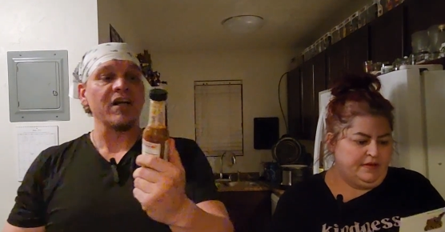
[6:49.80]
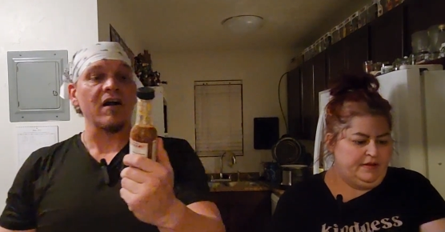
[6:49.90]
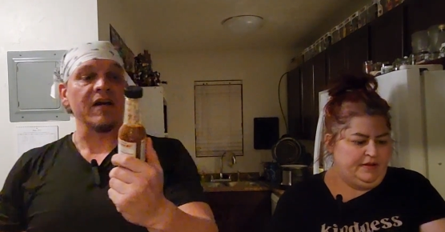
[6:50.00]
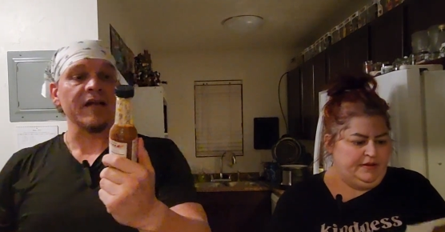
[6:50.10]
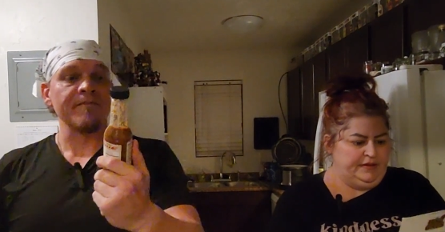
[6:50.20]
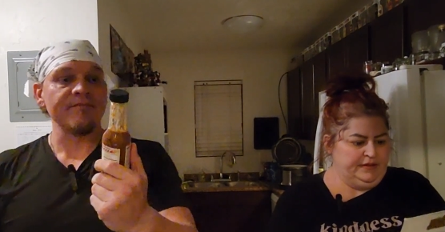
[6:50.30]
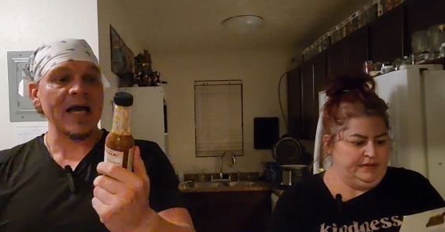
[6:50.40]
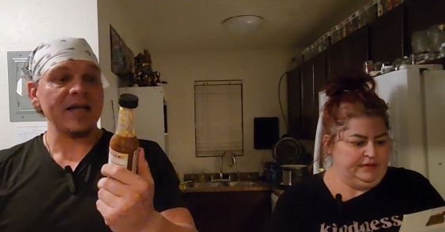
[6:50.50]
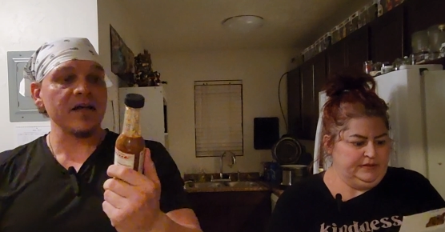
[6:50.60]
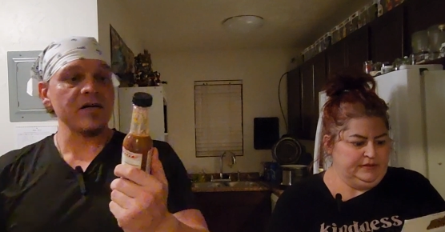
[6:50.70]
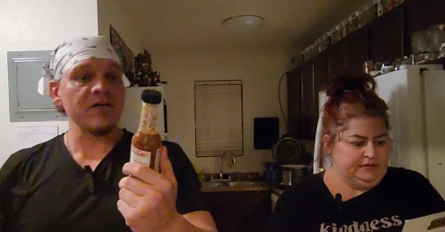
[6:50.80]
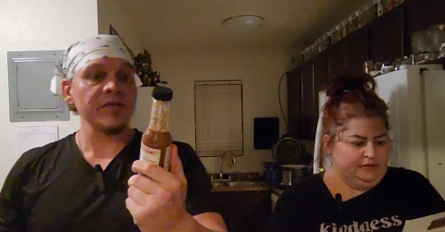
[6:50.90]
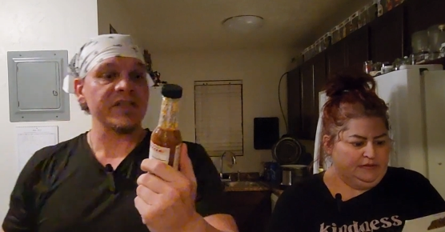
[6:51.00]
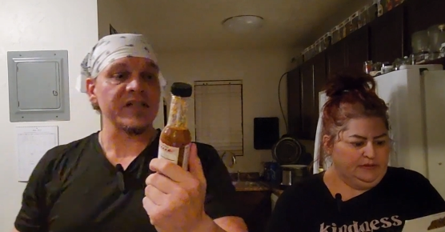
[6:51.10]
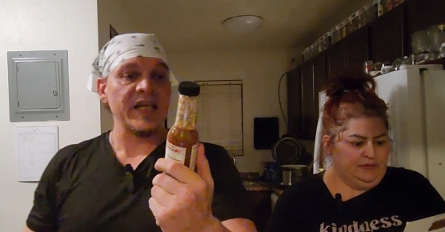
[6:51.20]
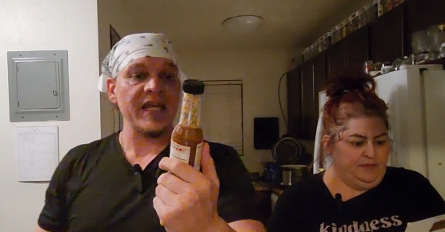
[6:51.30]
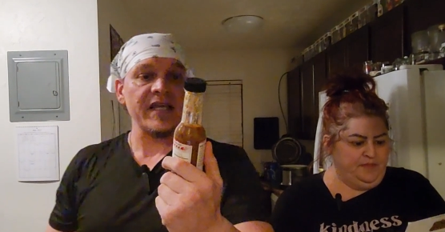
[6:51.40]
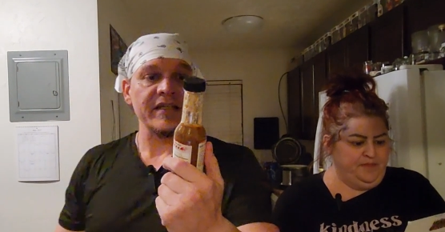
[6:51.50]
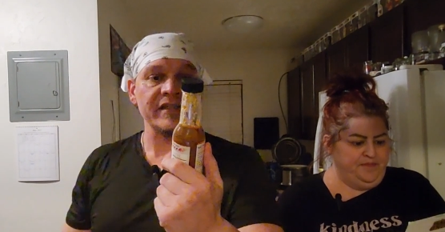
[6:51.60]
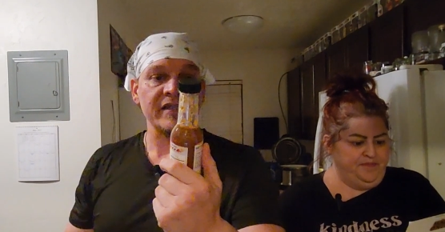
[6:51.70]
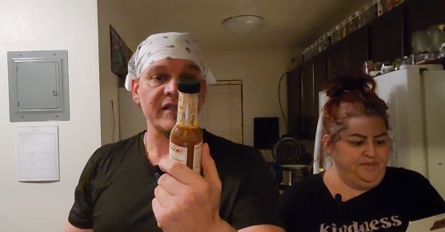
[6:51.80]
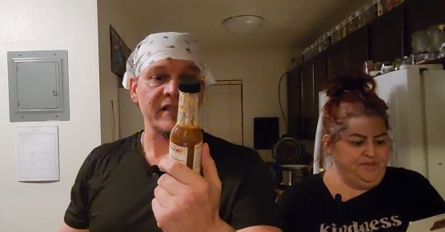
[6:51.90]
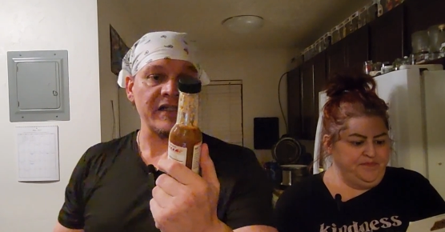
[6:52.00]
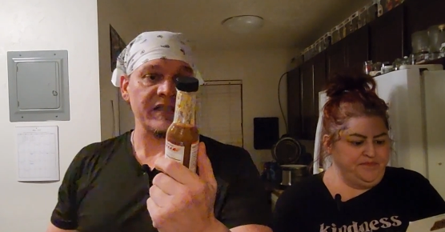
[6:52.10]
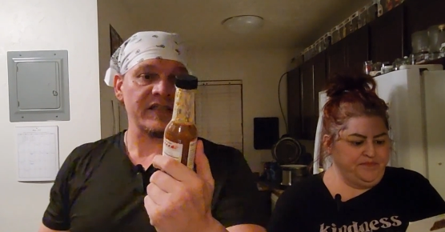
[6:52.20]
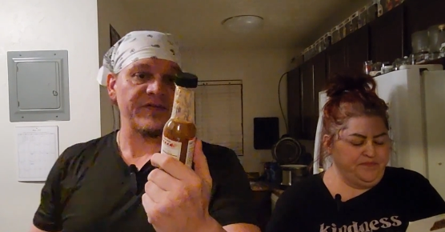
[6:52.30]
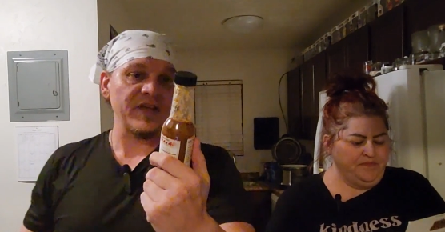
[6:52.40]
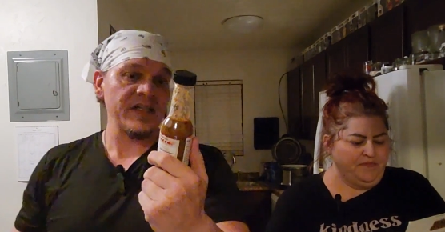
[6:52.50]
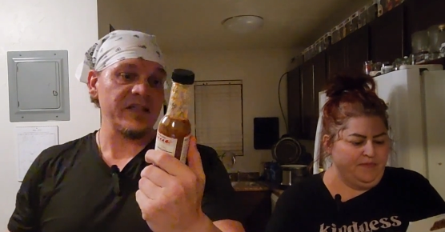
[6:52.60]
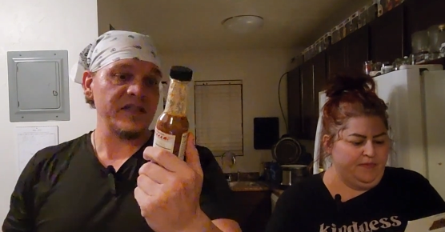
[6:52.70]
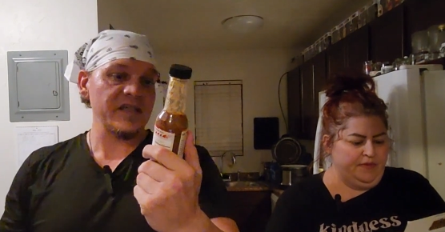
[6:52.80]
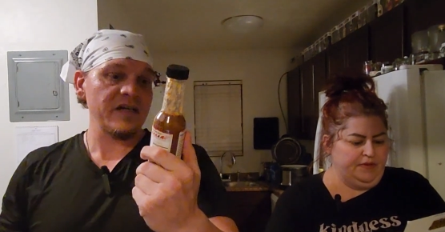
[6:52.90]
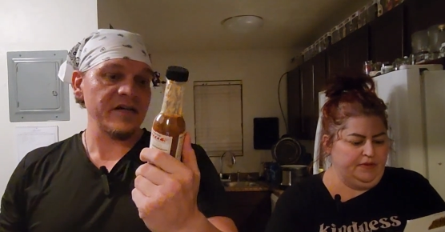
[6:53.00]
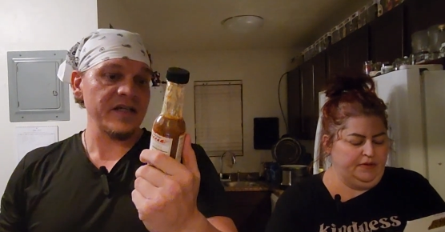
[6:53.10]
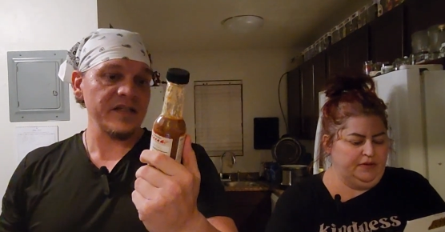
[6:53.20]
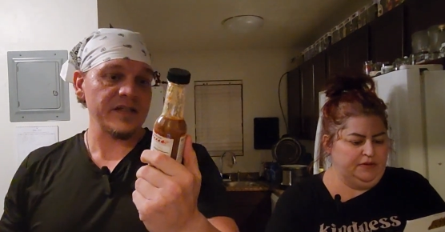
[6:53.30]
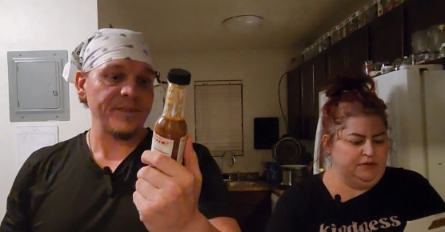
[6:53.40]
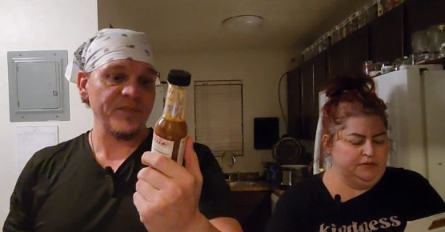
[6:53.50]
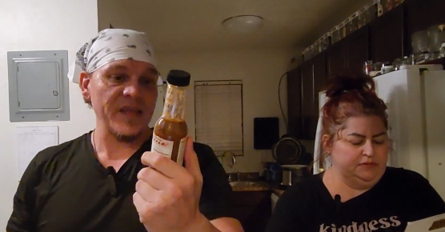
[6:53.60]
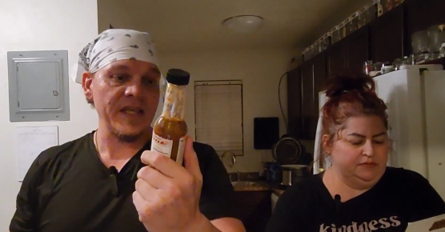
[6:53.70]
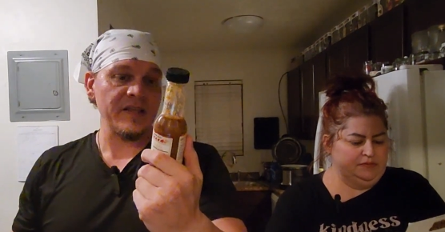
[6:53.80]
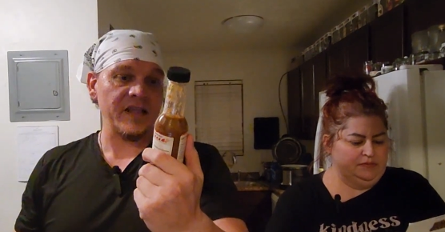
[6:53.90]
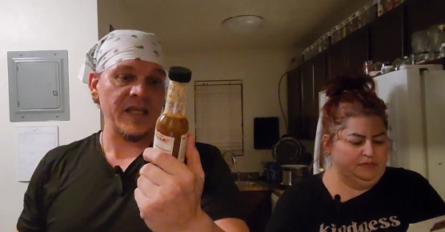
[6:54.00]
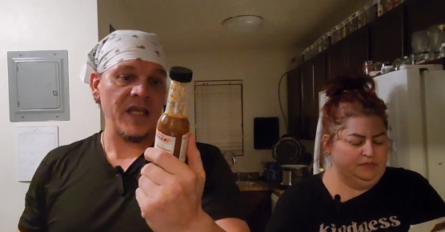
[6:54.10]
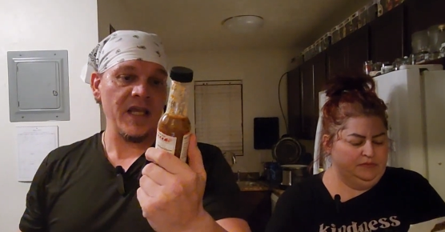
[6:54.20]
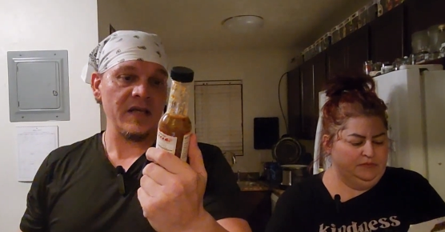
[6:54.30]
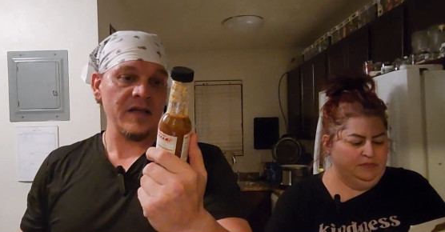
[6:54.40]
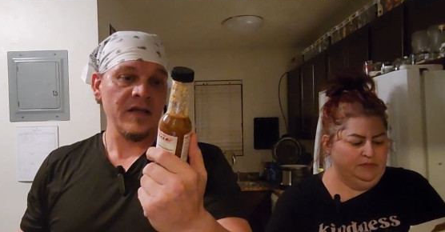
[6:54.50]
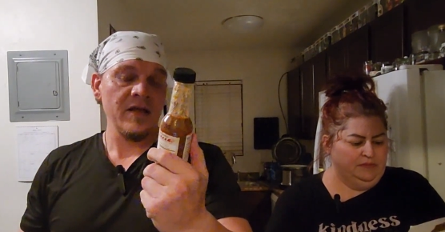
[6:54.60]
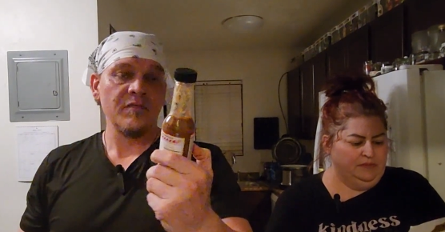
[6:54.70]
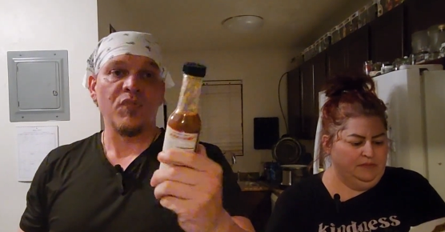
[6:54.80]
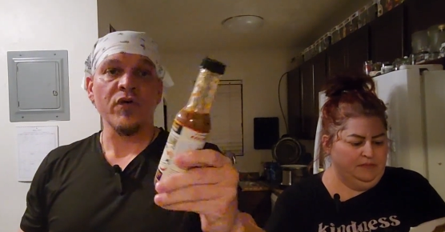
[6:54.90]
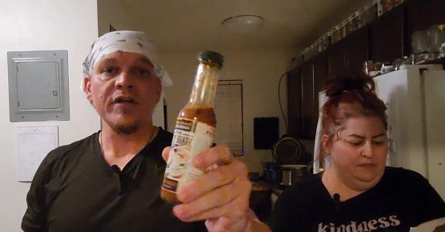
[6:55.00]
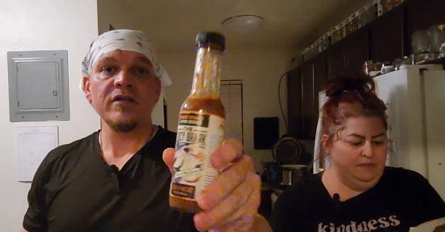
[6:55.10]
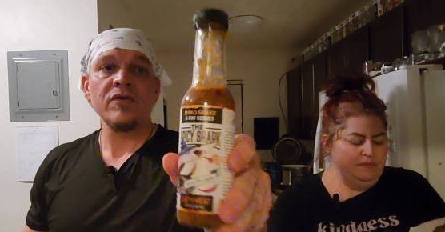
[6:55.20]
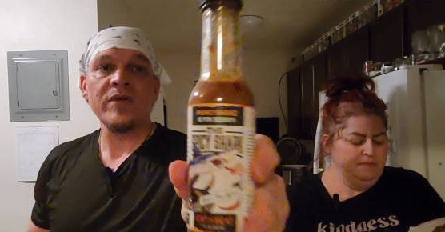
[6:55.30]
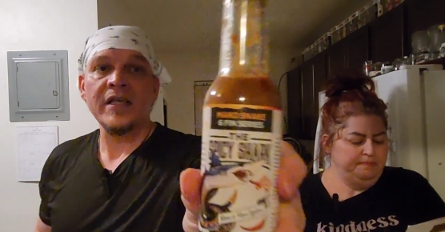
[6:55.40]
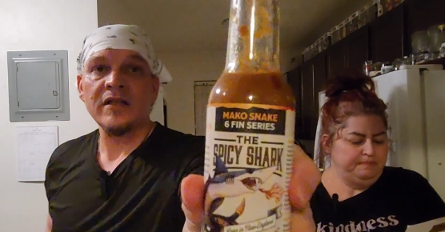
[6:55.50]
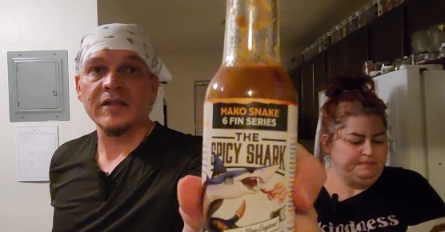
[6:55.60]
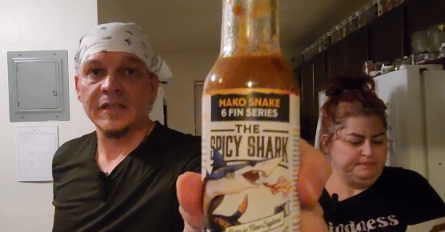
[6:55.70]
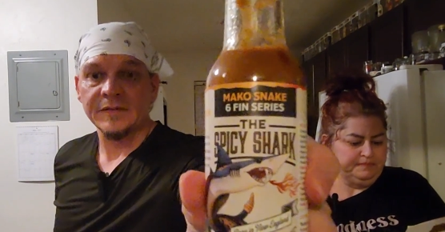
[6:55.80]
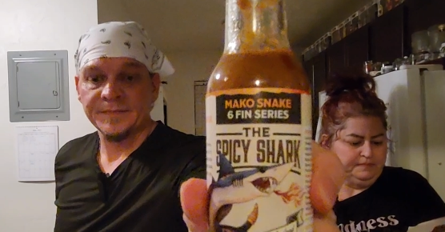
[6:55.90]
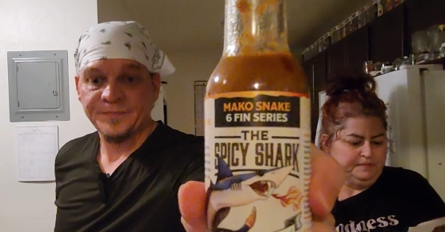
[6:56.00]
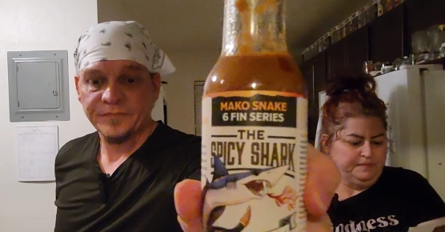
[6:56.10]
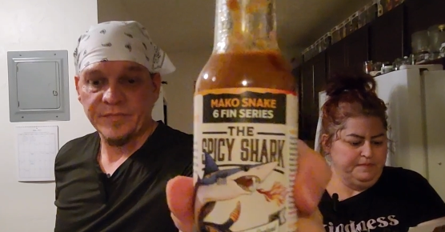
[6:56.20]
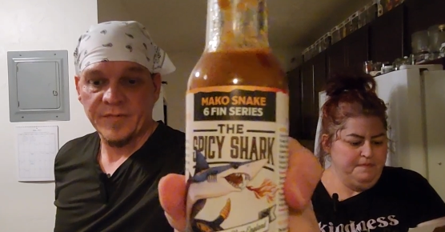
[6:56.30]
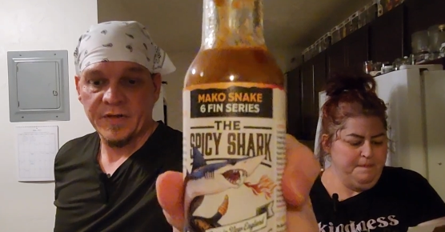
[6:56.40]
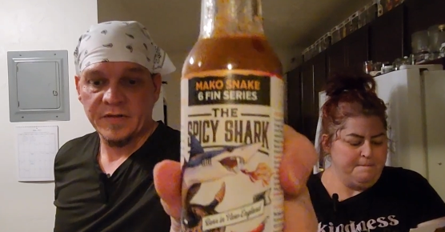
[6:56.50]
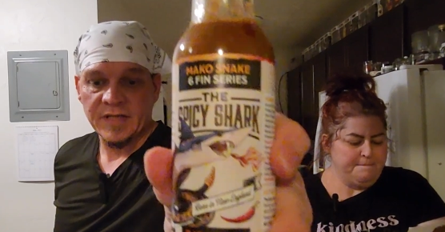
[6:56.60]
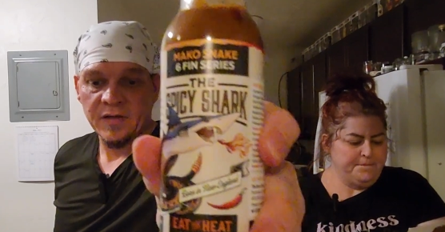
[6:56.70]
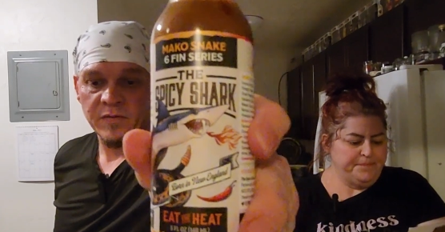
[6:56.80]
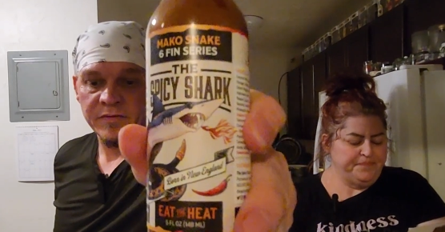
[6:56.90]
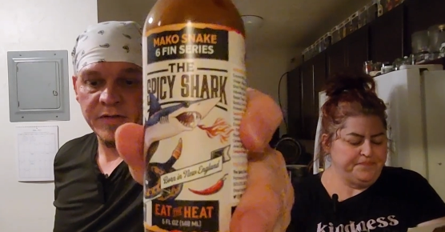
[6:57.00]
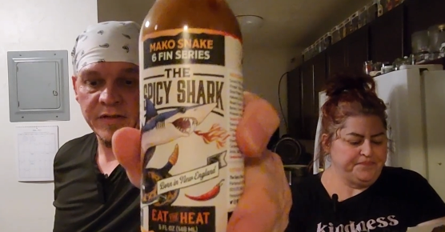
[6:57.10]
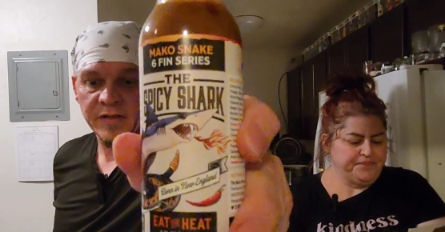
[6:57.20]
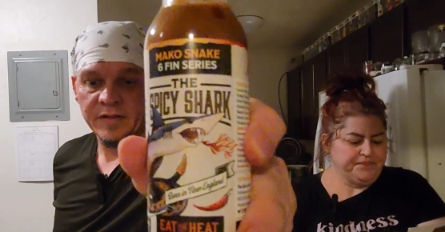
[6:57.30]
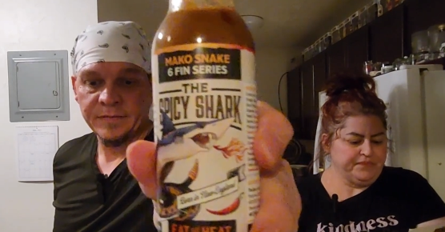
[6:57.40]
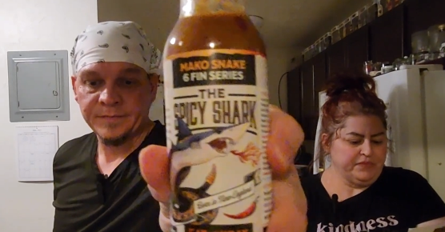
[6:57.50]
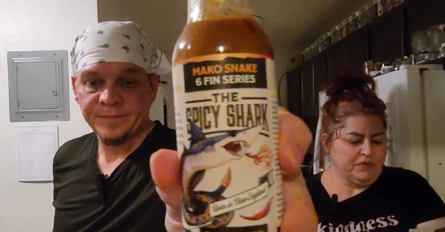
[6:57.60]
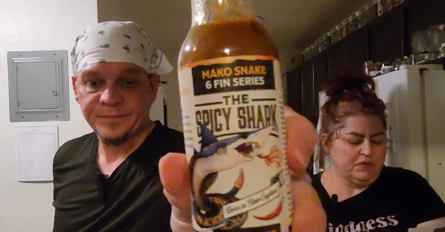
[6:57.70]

Speaker 1: Shark, Mako Snake Six Fin series, Eat the Heat, Born in New England. There's that one right there.